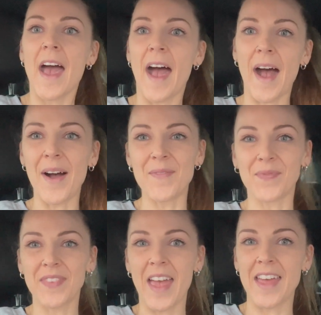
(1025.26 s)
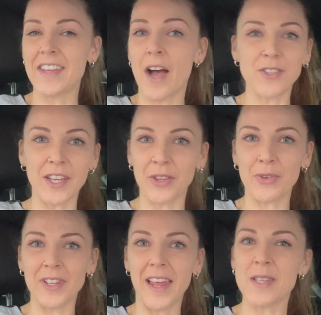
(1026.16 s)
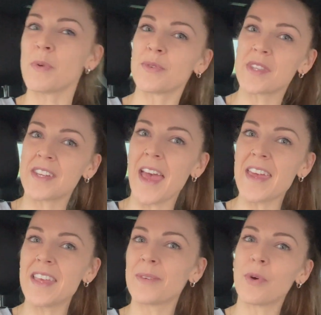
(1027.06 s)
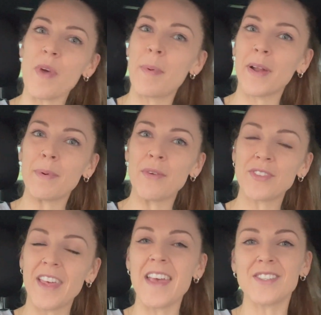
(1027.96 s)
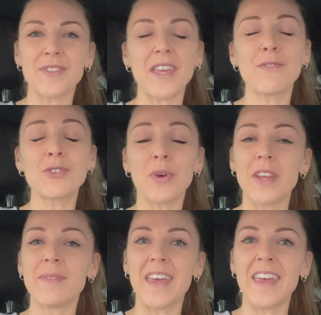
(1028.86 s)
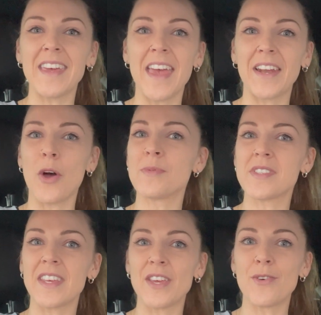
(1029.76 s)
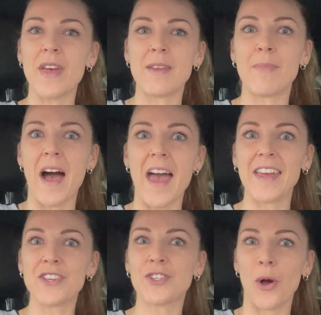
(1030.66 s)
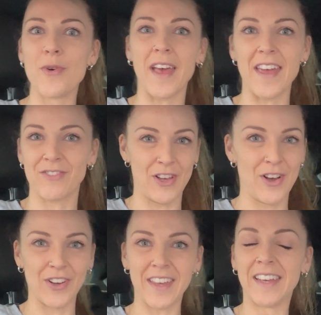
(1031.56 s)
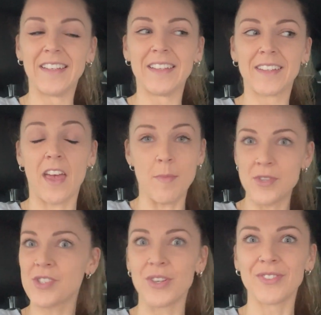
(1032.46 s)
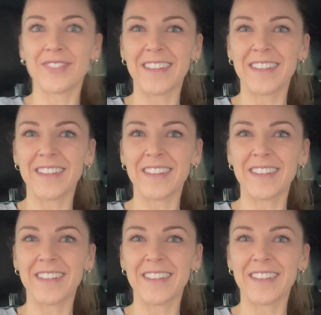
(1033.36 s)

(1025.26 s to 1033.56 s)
And yeah, I'll take you through the last meals of the day and then we'll wrap it up after that. So thank you for joining me and I hope to see you in my show day vlog coming soon.